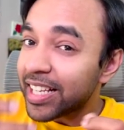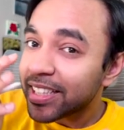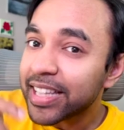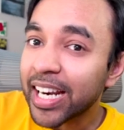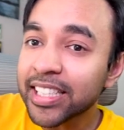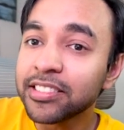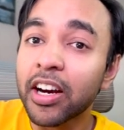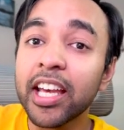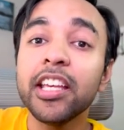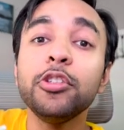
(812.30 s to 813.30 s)
That is
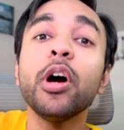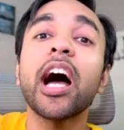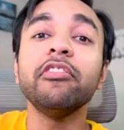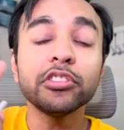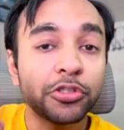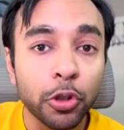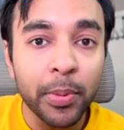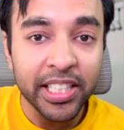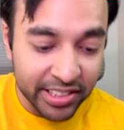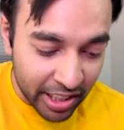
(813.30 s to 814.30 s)
why you have so
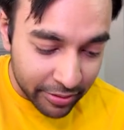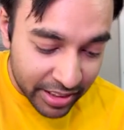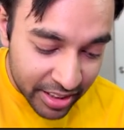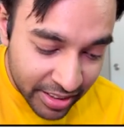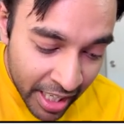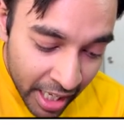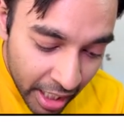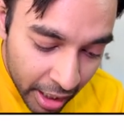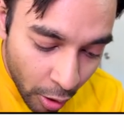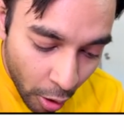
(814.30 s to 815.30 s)
many services
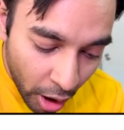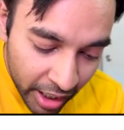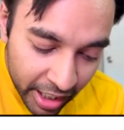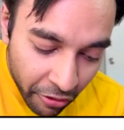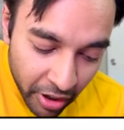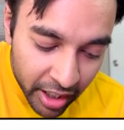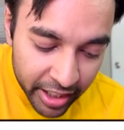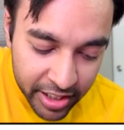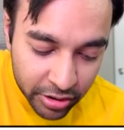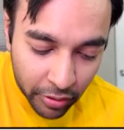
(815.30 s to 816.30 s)
in all different
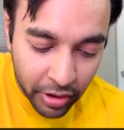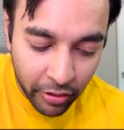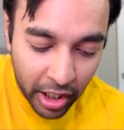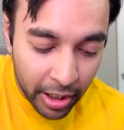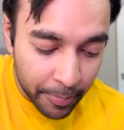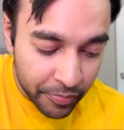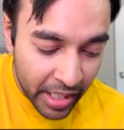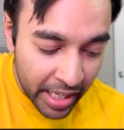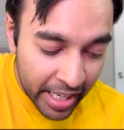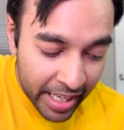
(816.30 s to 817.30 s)
regions of the world.
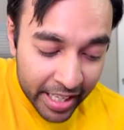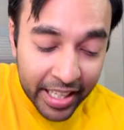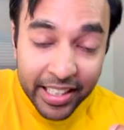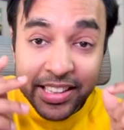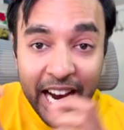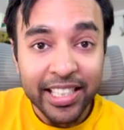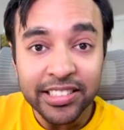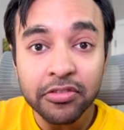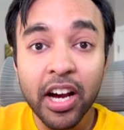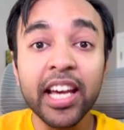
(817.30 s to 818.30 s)
That
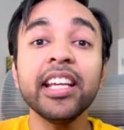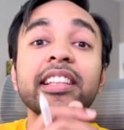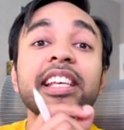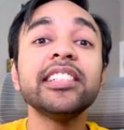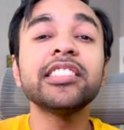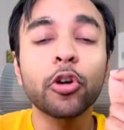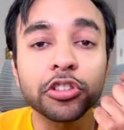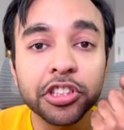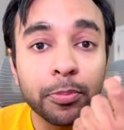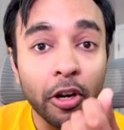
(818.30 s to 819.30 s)
is why there is a
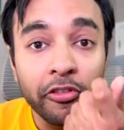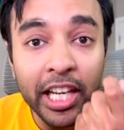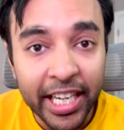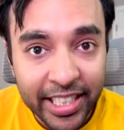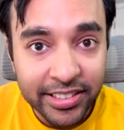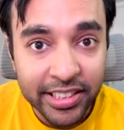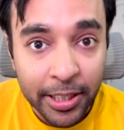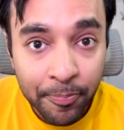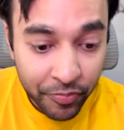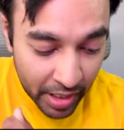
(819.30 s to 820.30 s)
concept of latency,
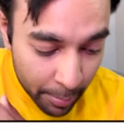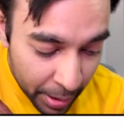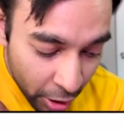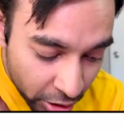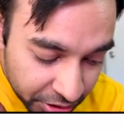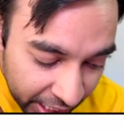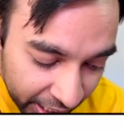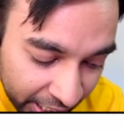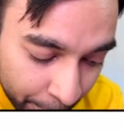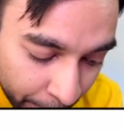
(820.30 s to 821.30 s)
because
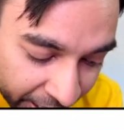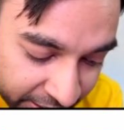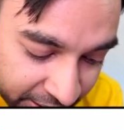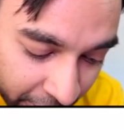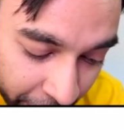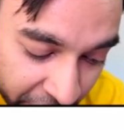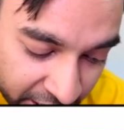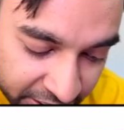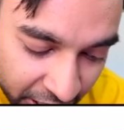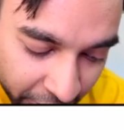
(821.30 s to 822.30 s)
it depends which
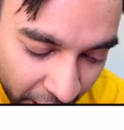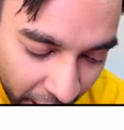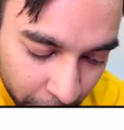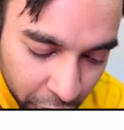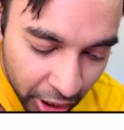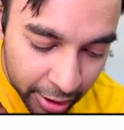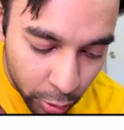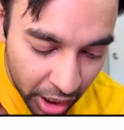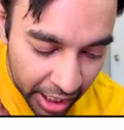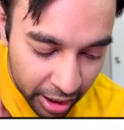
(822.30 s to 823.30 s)
server are you trying to
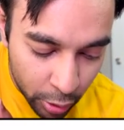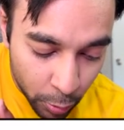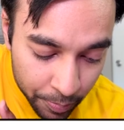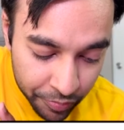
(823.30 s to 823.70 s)
connect to.